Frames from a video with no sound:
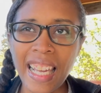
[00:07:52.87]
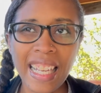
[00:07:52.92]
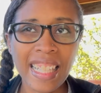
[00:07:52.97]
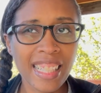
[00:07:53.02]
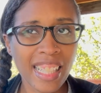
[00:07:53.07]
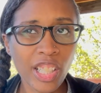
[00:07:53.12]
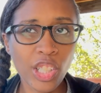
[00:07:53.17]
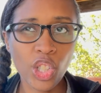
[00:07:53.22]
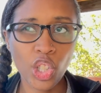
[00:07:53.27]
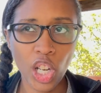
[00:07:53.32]

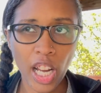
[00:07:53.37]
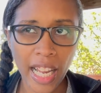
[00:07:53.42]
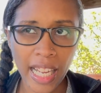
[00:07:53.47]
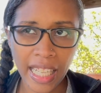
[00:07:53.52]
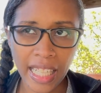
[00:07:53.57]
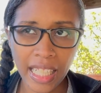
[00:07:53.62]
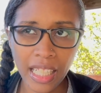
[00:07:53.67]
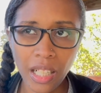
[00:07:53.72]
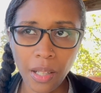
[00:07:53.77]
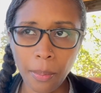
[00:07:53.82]
a
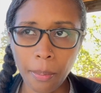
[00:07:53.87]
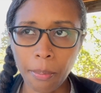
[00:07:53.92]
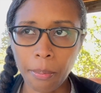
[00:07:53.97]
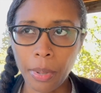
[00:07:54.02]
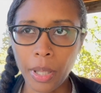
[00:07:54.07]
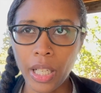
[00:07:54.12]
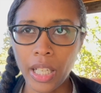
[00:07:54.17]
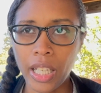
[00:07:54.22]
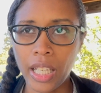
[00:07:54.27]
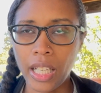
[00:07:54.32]
chain,
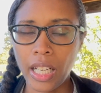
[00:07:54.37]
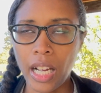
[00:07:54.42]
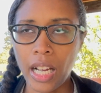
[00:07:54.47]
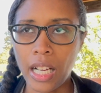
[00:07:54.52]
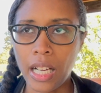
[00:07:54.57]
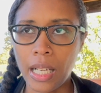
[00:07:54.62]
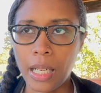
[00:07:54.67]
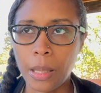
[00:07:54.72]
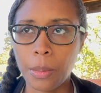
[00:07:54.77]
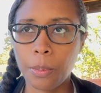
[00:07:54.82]
but
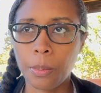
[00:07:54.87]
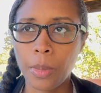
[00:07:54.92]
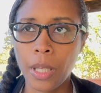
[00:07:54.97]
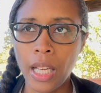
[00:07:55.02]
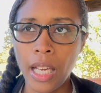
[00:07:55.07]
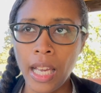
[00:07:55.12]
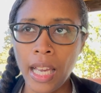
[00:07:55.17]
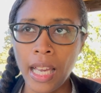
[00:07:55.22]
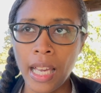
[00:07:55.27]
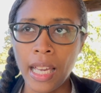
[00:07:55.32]

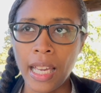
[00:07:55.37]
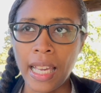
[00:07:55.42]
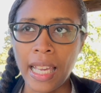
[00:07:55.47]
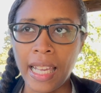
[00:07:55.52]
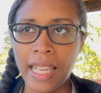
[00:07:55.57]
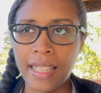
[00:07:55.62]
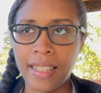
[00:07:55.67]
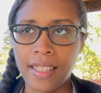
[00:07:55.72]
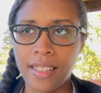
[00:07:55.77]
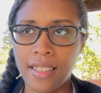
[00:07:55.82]

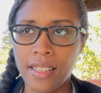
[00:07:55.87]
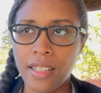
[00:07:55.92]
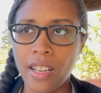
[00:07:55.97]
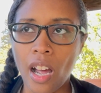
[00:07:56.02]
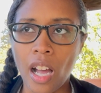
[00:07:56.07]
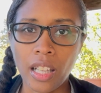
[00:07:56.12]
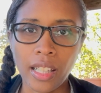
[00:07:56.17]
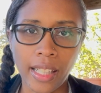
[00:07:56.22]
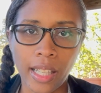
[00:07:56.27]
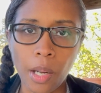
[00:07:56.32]
it's
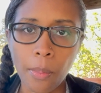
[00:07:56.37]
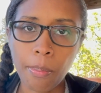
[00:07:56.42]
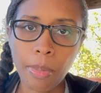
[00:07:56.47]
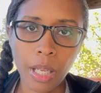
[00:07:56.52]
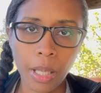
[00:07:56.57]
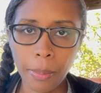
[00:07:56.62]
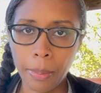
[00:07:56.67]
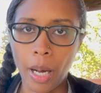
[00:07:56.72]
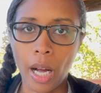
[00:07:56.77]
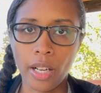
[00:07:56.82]
not like a
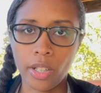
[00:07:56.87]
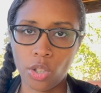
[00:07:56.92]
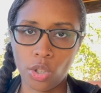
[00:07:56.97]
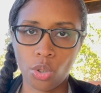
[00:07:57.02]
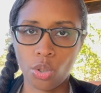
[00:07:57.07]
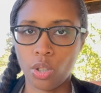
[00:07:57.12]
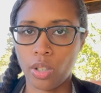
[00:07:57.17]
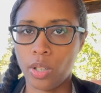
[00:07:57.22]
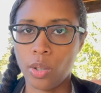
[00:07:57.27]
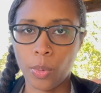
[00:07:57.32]
big box
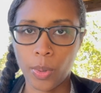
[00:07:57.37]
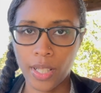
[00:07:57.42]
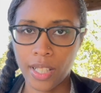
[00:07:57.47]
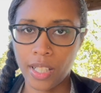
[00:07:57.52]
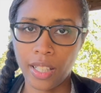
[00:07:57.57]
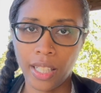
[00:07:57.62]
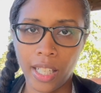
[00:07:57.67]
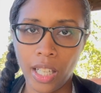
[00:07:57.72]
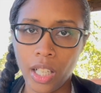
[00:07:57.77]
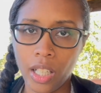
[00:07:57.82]
store. It wasn't
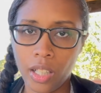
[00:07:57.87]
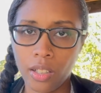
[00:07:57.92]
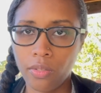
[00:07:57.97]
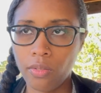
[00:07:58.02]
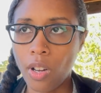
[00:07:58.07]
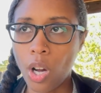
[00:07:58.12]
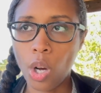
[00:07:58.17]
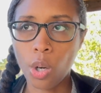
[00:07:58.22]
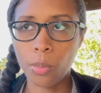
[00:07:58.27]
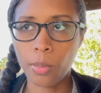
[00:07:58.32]
like a
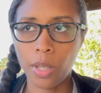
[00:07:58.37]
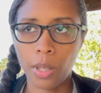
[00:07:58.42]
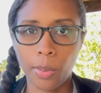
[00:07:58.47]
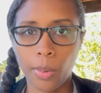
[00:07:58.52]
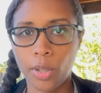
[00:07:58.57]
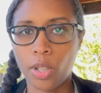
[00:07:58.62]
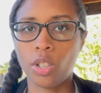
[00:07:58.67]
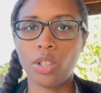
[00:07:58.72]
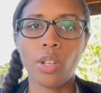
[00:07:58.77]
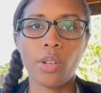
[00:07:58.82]
Home Depot
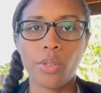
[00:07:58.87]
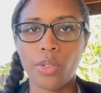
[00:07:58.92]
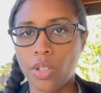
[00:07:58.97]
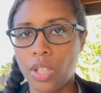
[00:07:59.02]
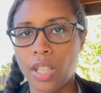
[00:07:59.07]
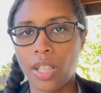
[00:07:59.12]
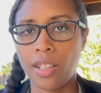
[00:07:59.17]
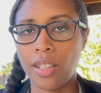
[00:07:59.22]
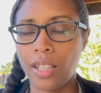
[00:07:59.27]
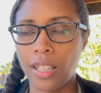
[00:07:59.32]
or Lowe's or
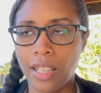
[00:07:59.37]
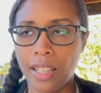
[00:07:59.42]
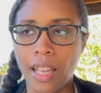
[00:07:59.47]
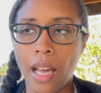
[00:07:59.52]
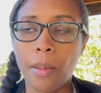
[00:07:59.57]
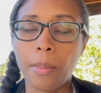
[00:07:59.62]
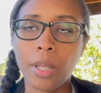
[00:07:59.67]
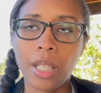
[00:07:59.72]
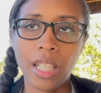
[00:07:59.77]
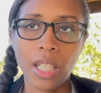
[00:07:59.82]
anything like
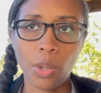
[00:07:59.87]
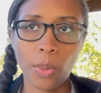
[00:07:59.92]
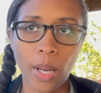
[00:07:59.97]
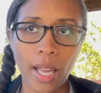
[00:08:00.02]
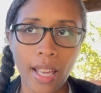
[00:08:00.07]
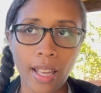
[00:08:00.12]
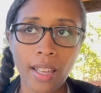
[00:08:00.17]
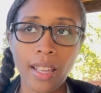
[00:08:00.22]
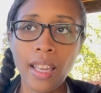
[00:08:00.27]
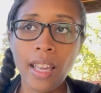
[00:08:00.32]
that. But
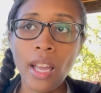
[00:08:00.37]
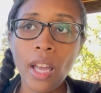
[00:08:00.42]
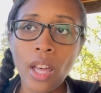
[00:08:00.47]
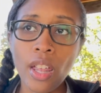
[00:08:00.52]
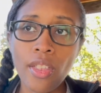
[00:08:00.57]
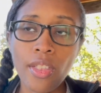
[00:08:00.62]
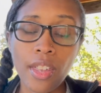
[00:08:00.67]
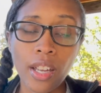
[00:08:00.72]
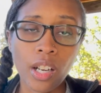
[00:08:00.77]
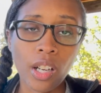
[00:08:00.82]
anyway,
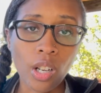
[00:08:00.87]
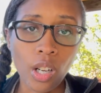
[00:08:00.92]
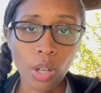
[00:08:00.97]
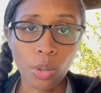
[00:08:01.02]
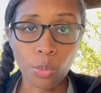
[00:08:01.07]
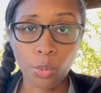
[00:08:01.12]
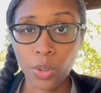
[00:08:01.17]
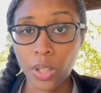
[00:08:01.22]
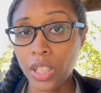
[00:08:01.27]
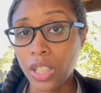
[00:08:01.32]
they're a
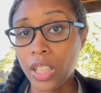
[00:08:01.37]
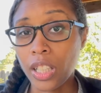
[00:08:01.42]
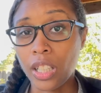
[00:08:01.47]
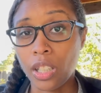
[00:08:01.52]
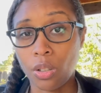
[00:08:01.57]
really good